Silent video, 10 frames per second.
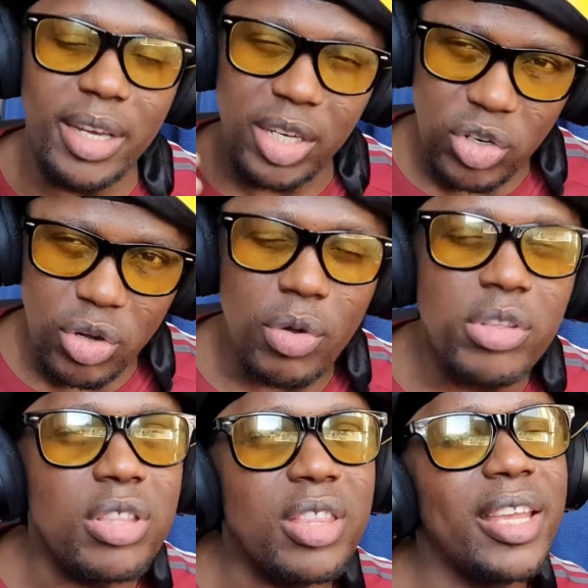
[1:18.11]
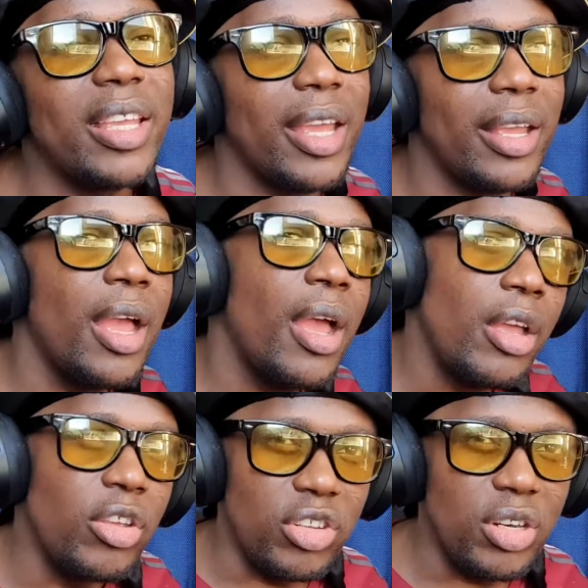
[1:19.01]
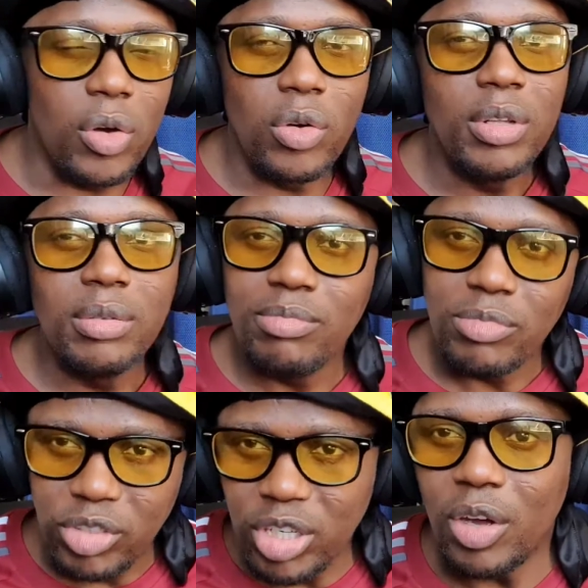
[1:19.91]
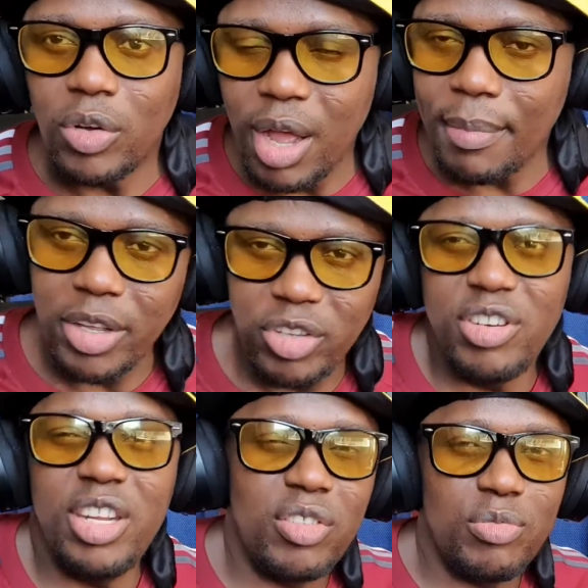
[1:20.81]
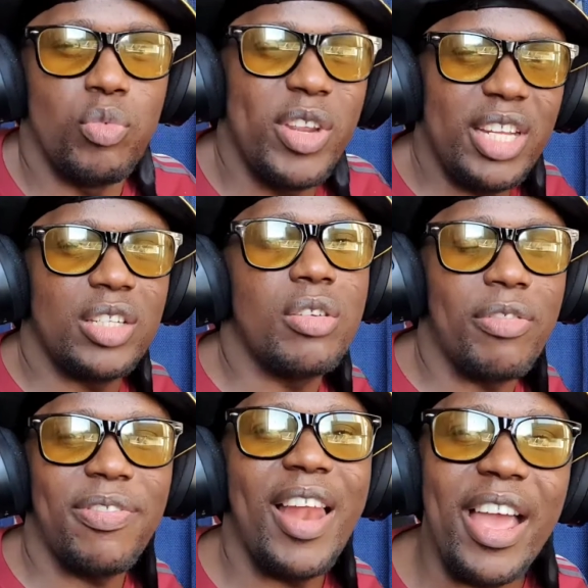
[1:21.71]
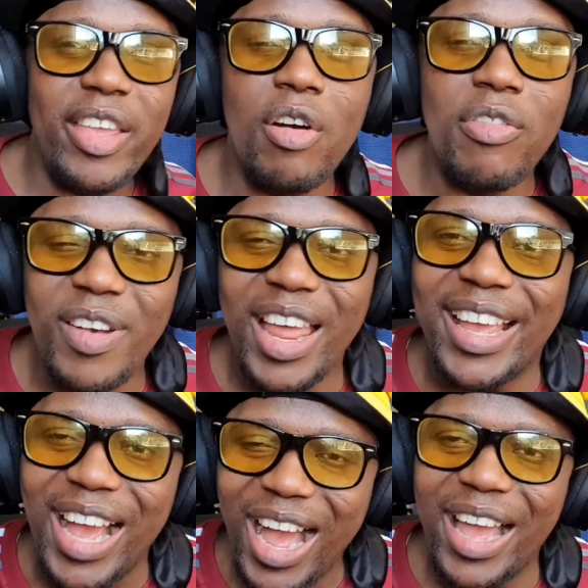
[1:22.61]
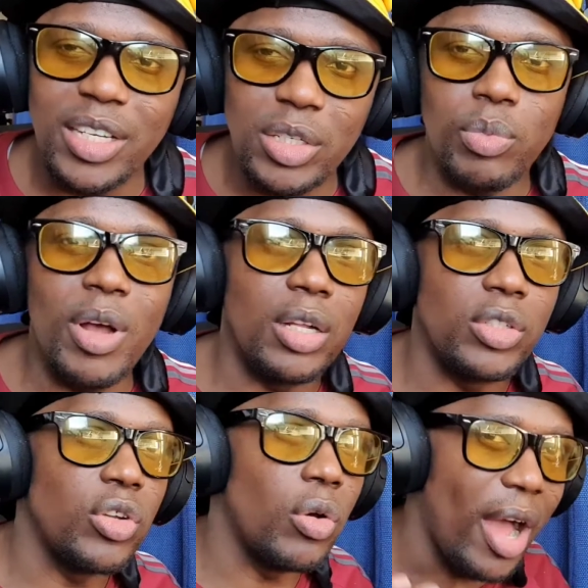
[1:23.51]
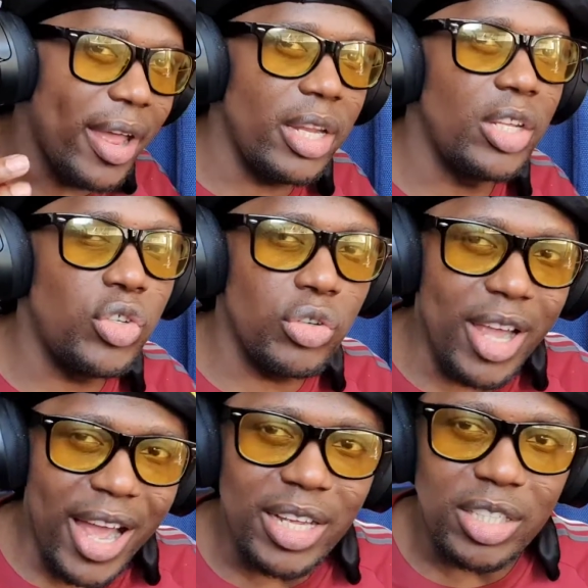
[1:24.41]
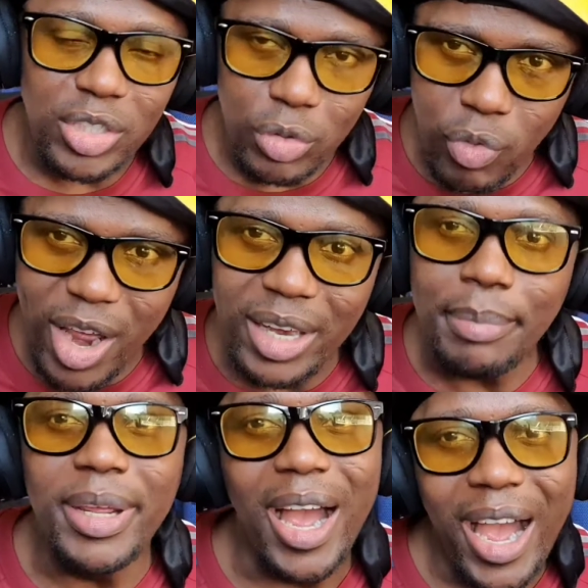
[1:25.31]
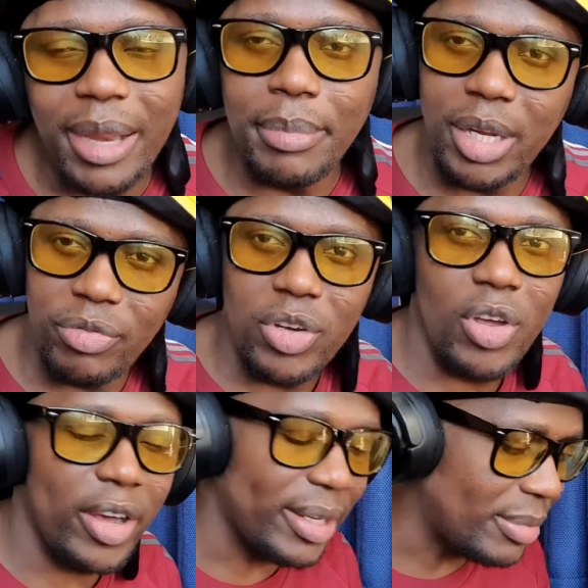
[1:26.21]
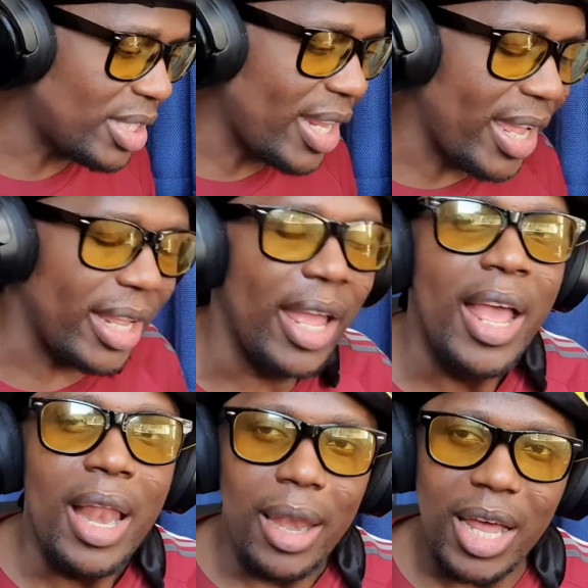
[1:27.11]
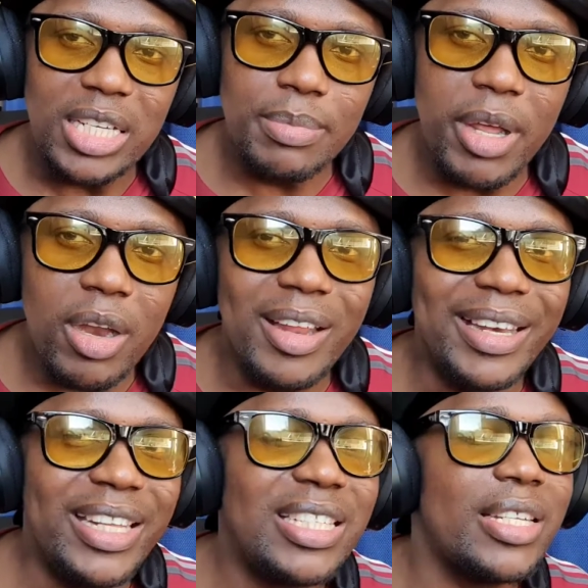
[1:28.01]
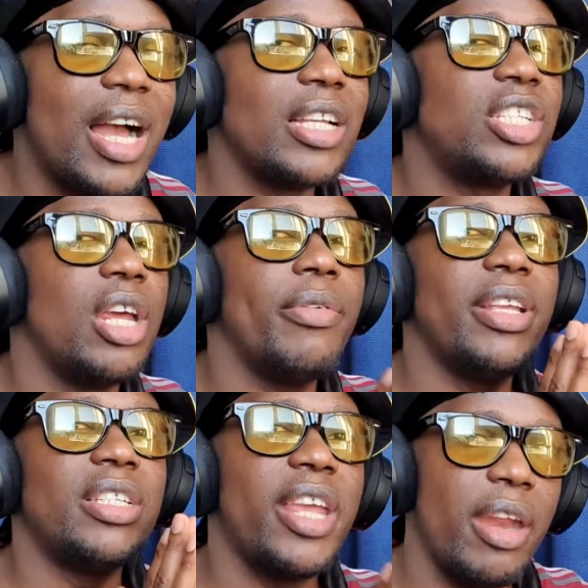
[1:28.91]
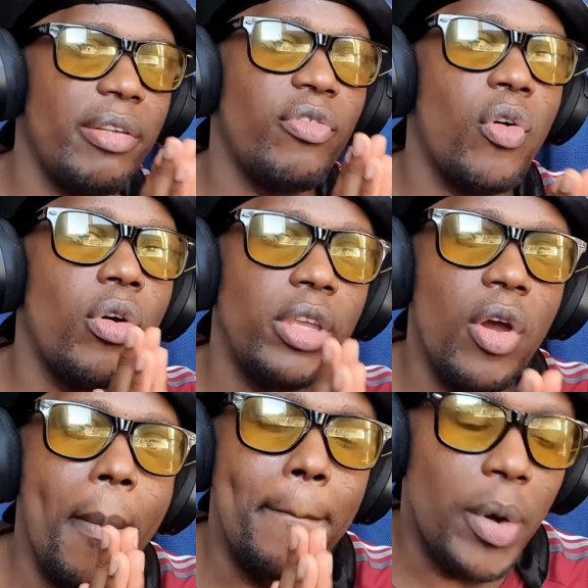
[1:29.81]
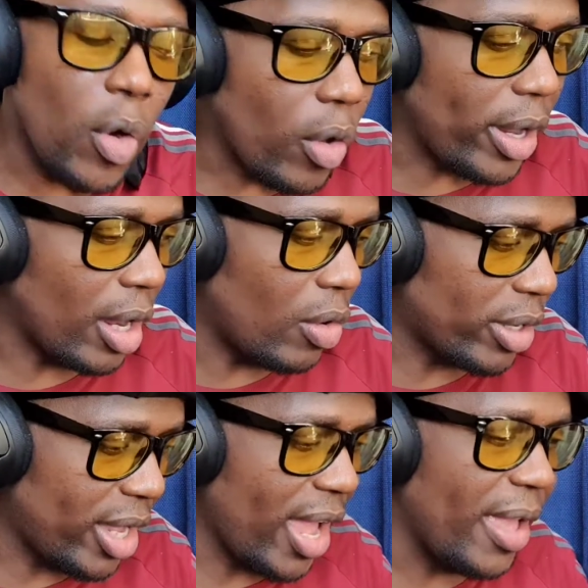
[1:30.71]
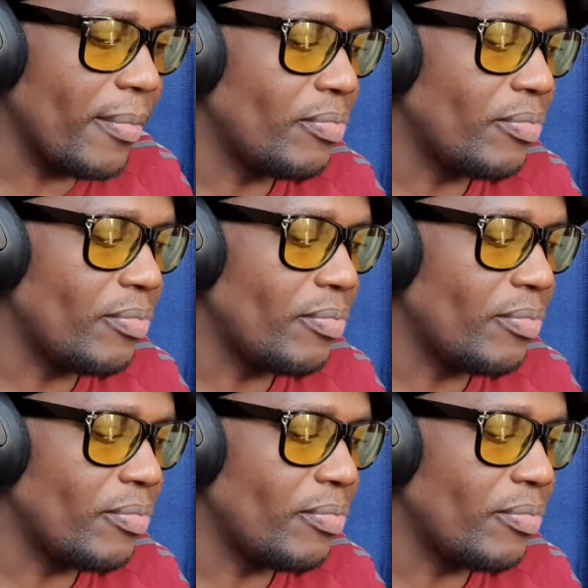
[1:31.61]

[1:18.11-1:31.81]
I need to know what you're thinking. You know, come on, we need to fly your flag high as well. So I need you guys to rally behind me, if you know what I'm saying. Last but not least, guys, sharing is caring for your boy, okay?